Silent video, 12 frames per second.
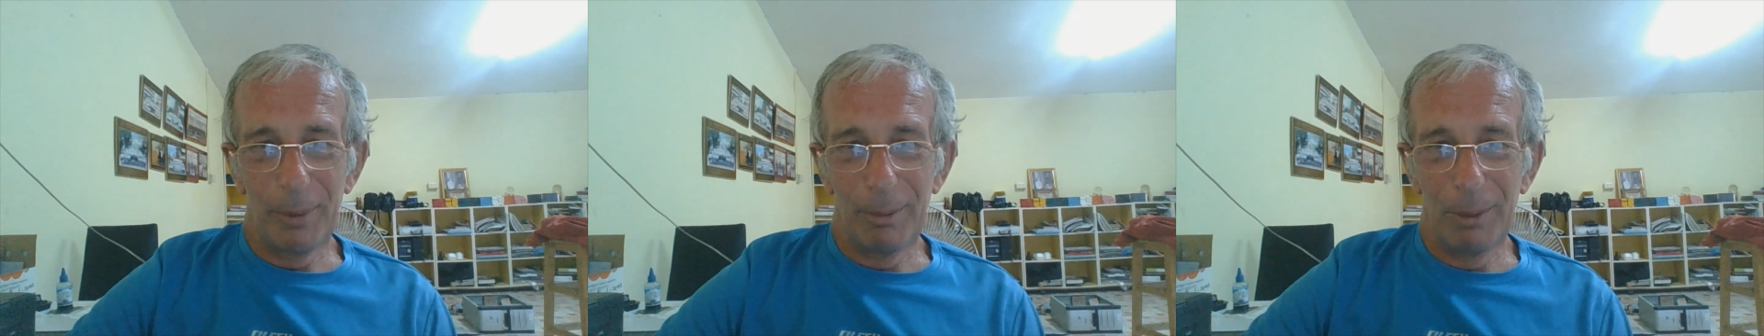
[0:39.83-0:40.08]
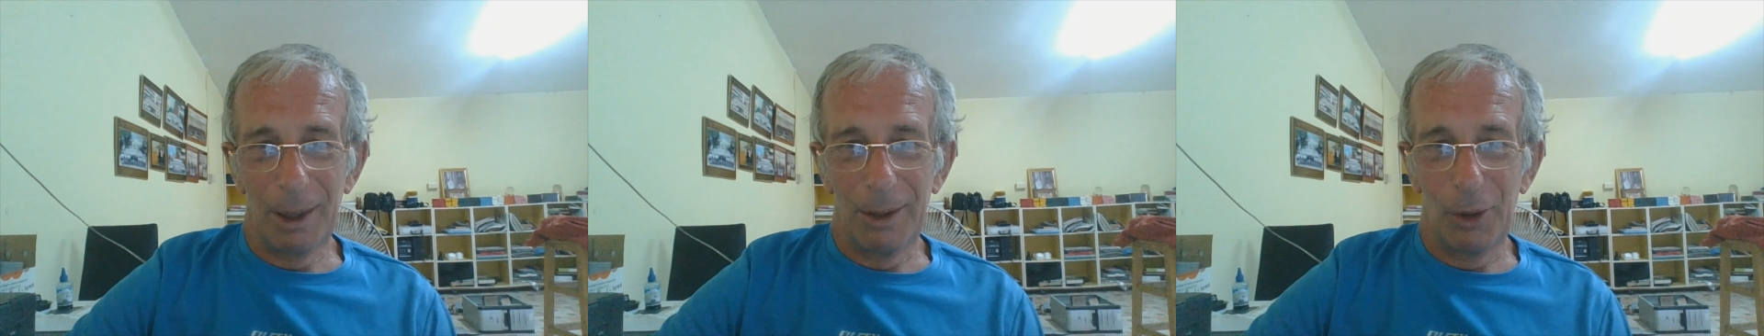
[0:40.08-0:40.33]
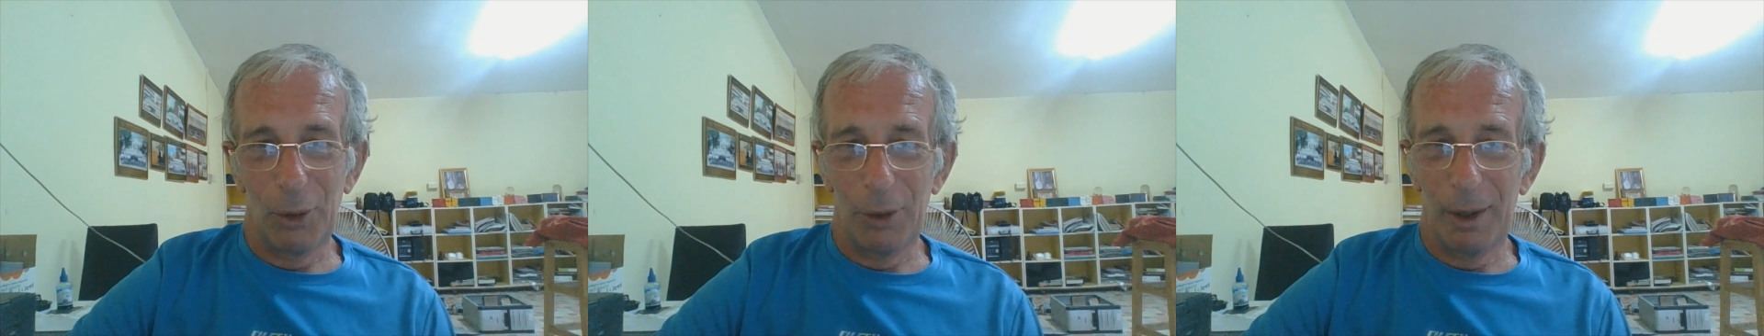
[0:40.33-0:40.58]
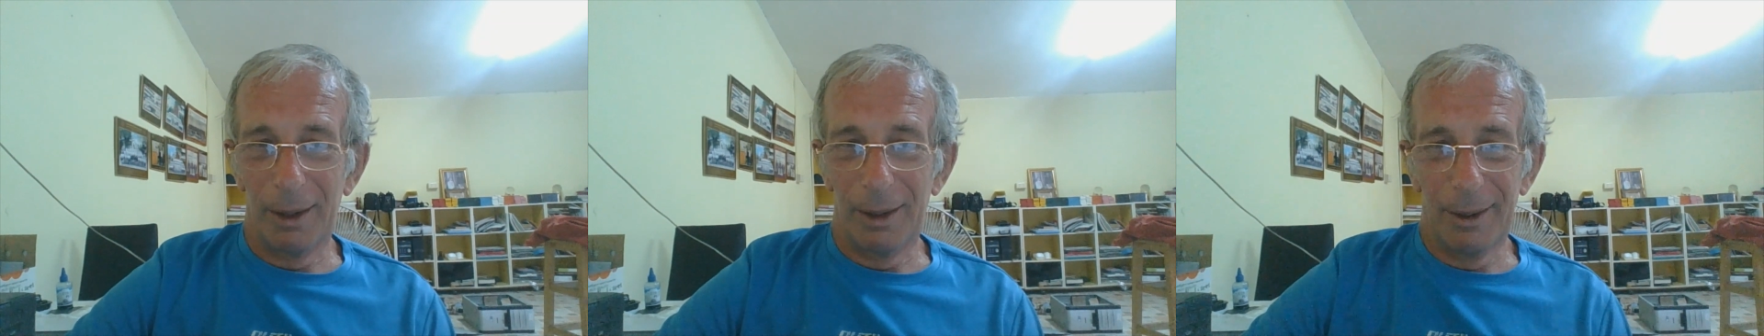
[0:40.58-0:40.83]

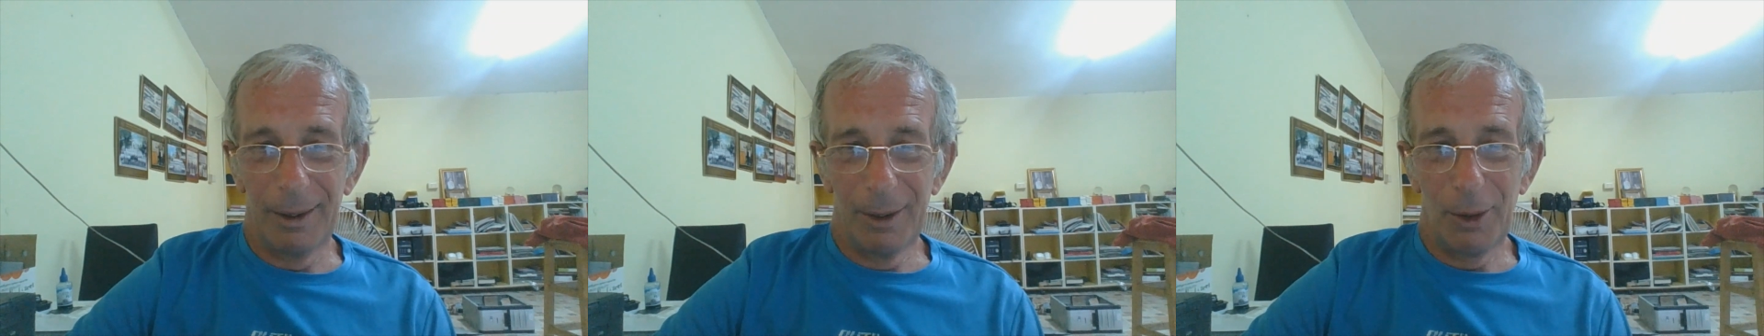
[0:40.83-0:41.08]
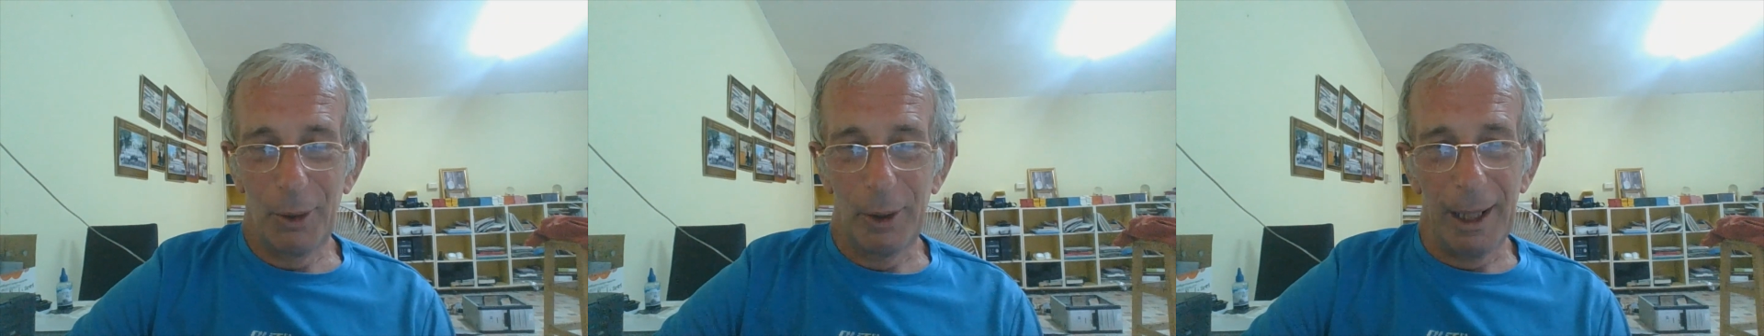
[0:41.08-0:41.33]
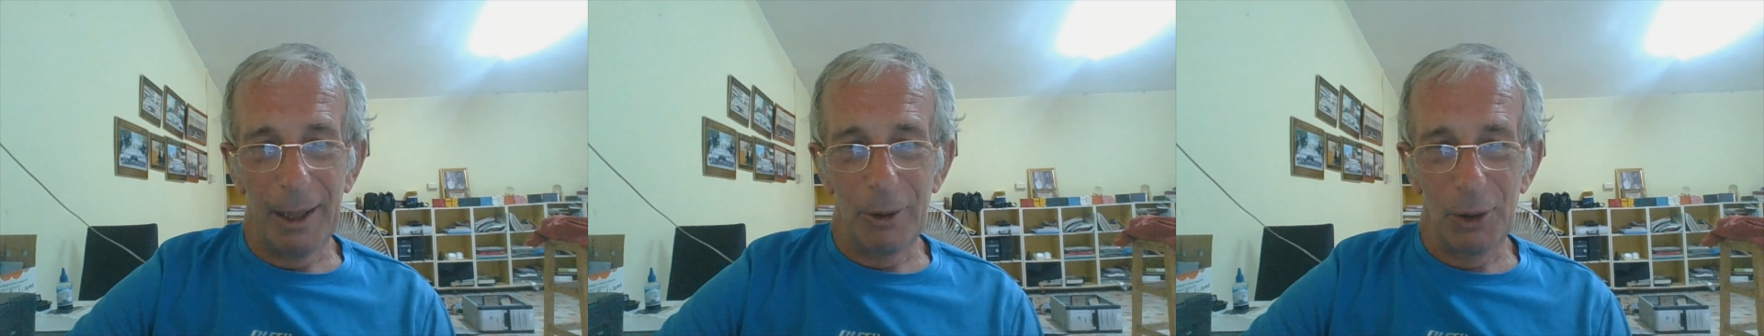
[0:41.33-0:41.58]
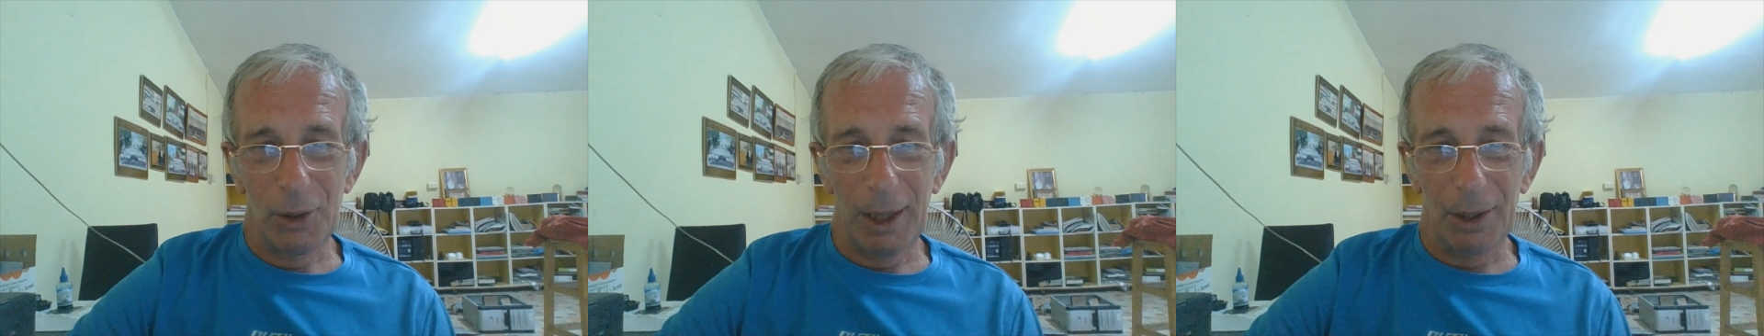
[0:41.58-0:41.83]
because three
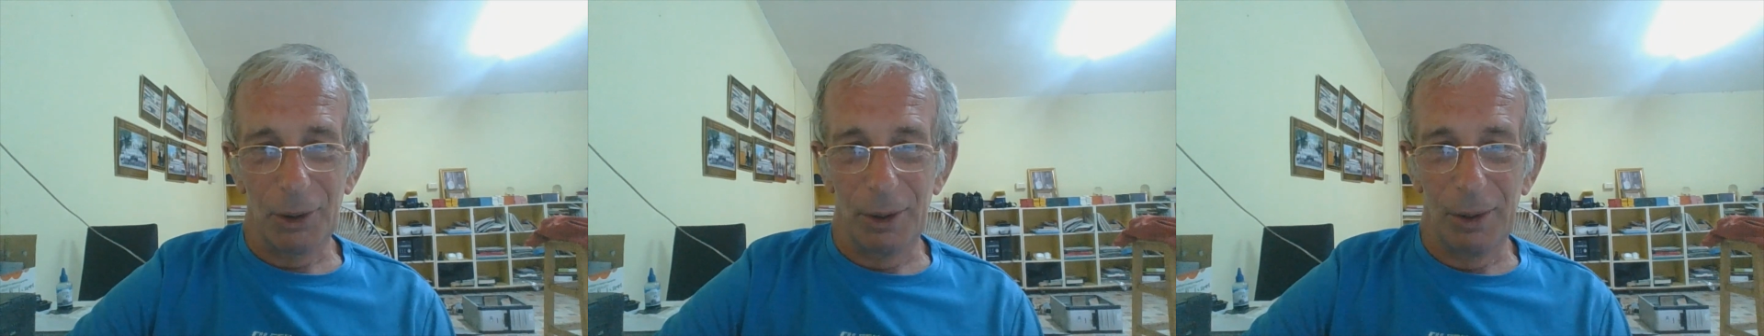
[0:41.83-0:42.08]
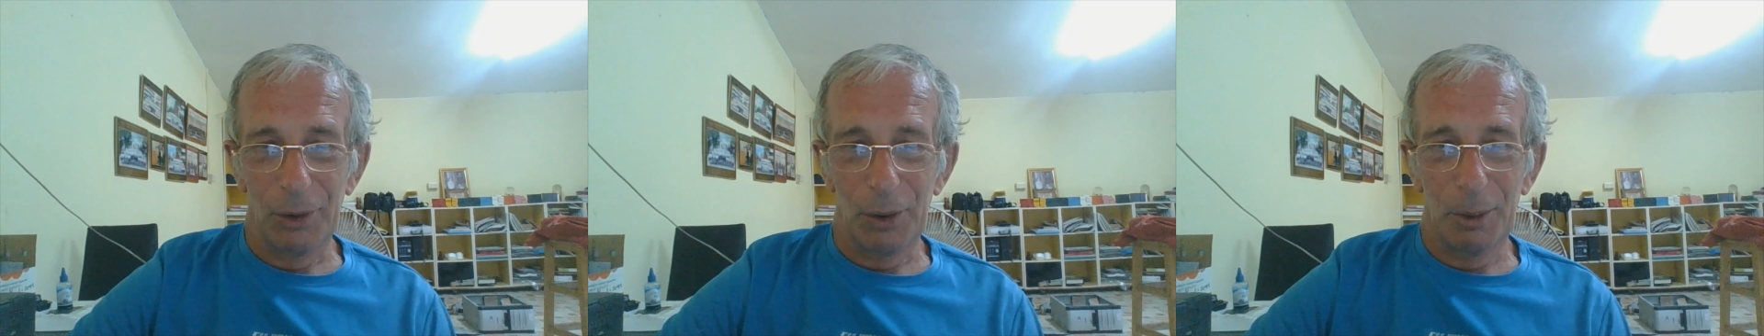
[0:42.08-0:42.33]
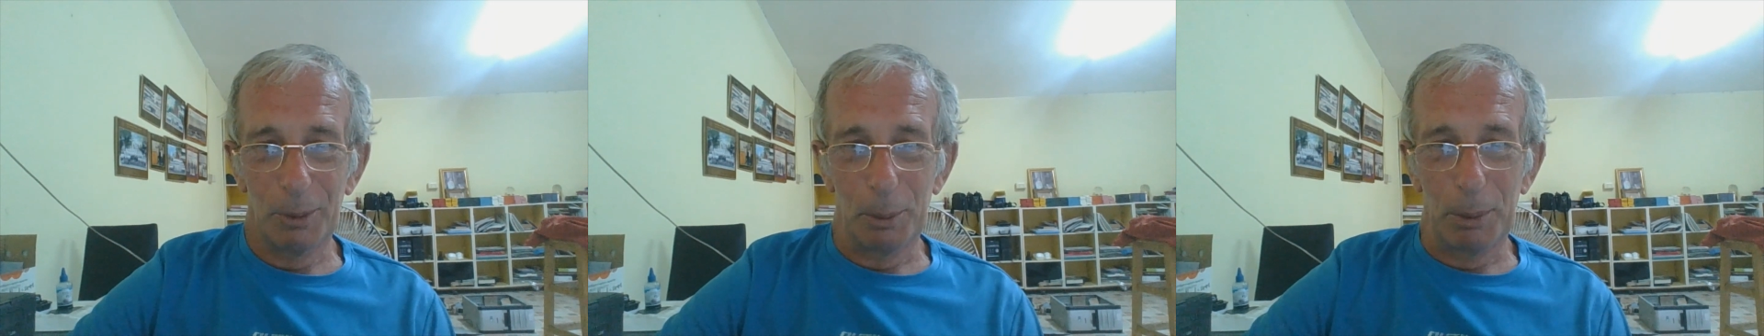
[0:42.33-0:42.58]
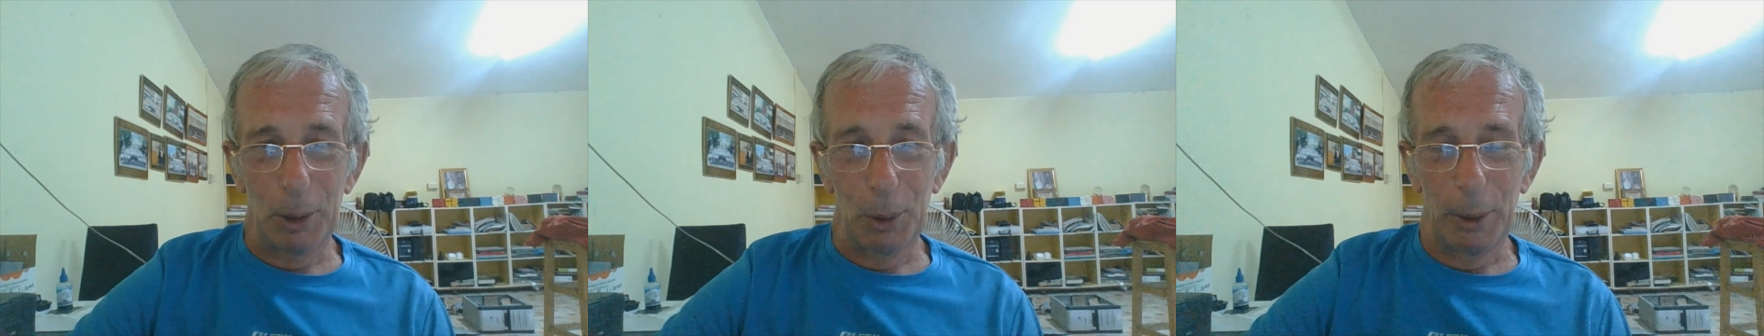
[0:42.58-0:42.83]
heterosexuals would
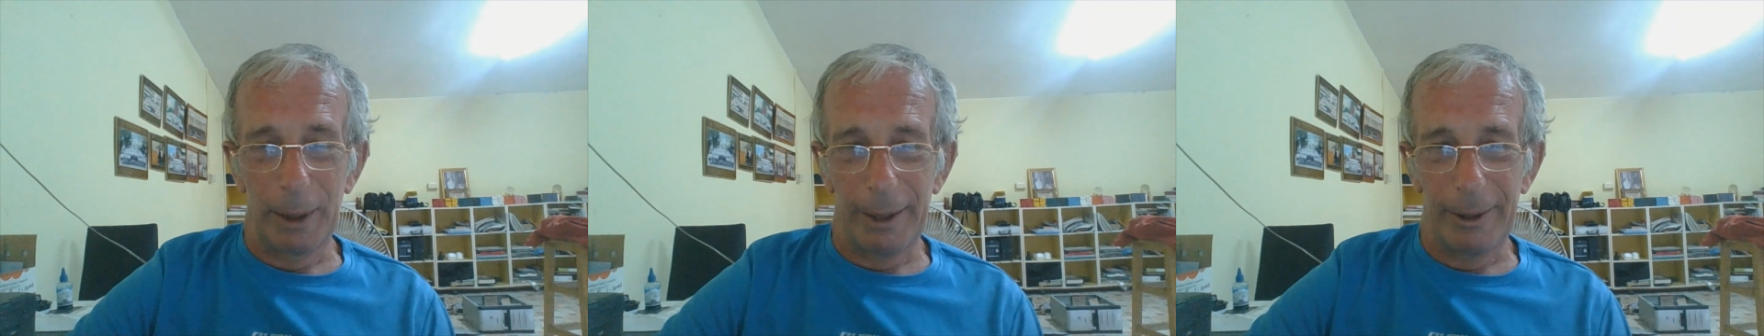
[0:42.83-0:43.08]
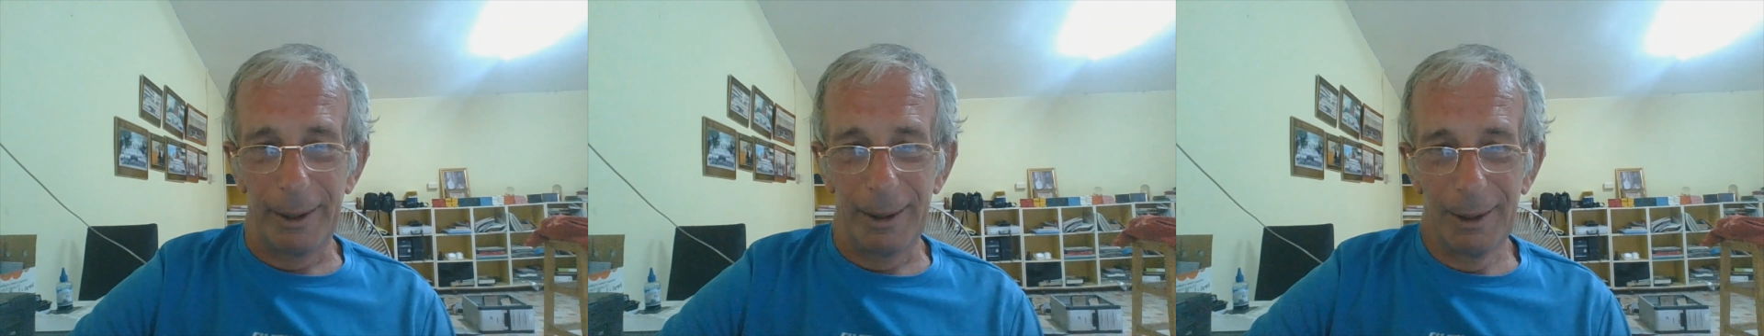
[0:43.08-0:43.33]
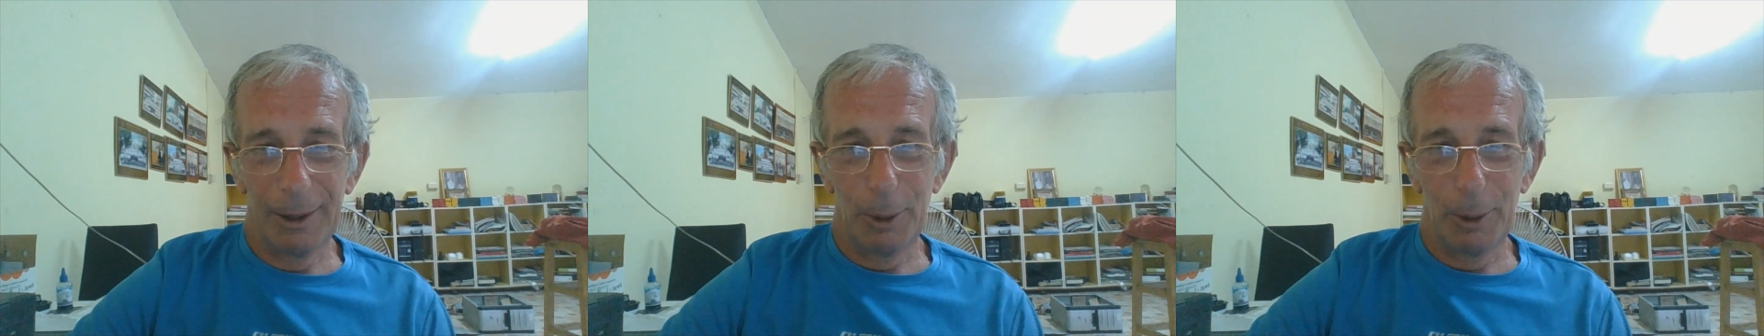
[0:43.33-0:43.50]
be going at her